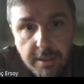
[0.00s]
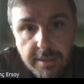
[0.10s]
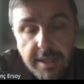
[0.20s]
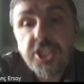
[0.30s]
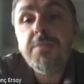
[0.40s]

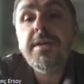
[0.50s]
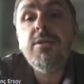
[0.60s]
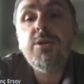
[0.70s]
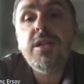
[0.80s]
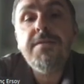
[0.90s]
Let G be a
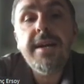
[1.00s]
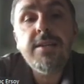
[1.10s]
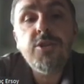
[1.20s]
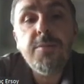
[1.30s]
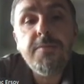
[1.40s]
locally
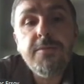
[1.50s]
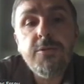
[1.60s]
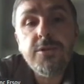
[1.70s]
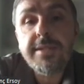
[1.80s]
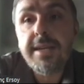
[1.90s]
finite group
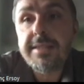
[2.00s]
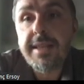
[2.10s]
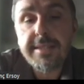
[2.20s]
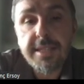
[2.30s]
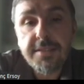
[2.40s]
whose
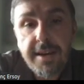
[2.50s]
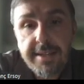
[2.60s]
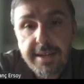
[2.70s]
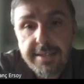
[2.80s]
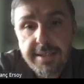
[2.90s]
centralizer is
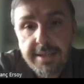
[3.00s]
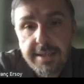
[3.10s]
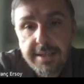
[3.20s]
finite,